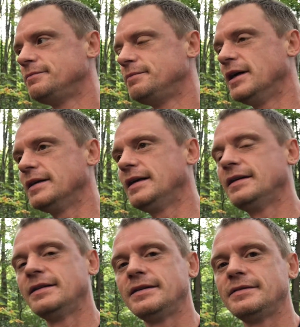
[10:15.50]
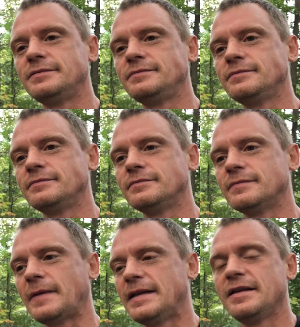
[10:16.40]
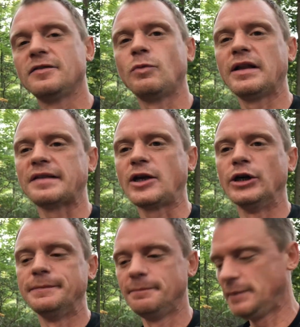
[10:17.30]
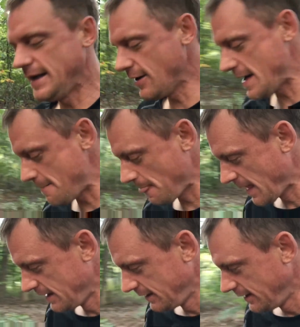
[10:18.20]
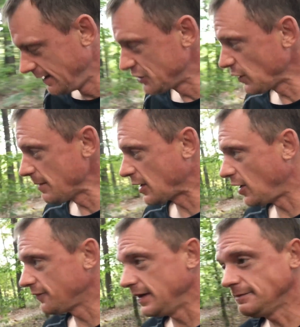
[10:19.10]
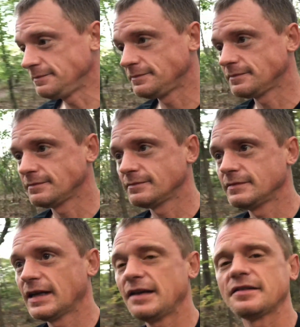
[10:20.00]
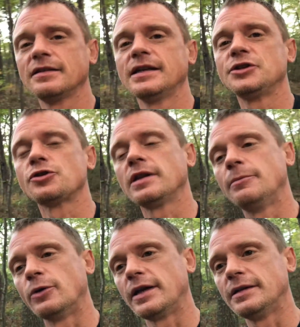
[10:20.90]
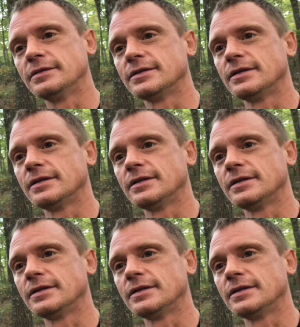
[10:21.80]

but did as well as I could. But here I am, enjoying my coffee. Nice leisurely morning.